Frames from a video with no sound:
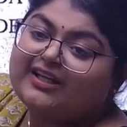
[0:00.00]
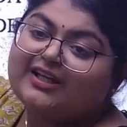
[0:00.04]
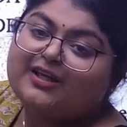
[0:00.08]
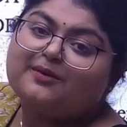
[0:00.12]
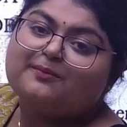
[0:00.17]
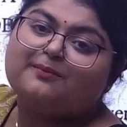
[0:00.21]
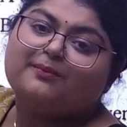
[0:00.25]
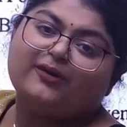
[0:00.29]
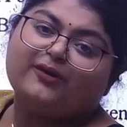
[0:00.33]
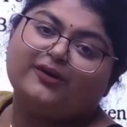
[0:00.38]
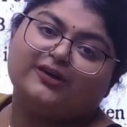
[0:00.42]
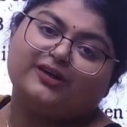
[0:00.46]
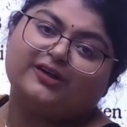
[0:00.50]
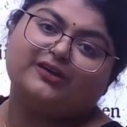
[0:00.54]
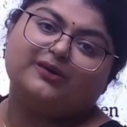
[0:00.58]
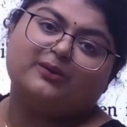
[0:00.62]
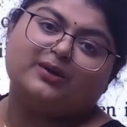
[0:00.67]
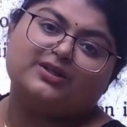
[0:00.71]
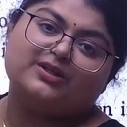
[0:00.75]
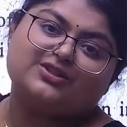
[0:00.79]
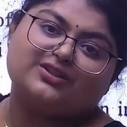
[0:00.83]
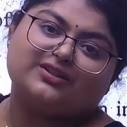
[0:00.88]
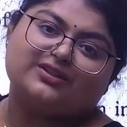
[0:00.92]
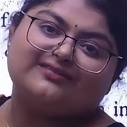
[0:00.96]
important
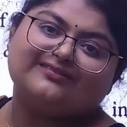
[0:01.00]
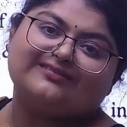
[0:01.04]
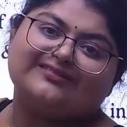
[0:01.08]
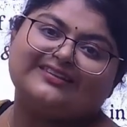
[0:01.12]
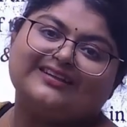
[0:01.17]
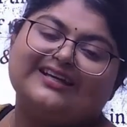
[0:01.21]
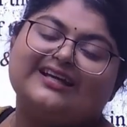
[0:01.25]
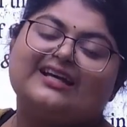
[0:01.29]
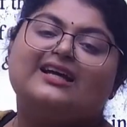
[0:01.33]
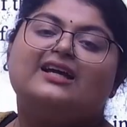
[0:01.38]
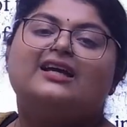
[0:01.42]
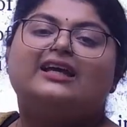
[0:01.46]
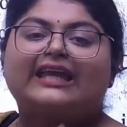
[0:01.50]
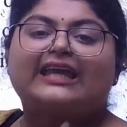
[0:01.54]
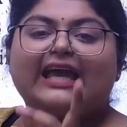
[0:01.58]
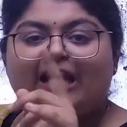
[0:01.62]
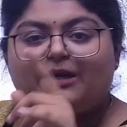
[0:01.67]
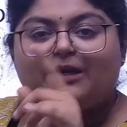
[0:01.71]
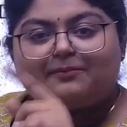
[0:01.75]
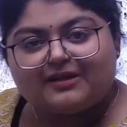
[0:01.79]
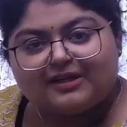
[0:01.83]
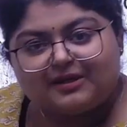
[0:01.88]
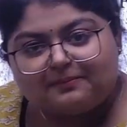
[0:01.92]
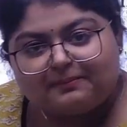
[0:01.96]
question. Can
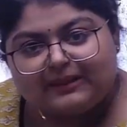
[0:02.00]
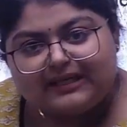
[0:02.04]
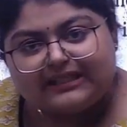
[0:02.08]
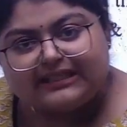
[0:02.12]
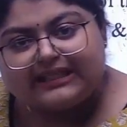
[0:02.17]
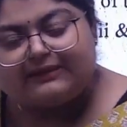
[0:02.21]
be repeated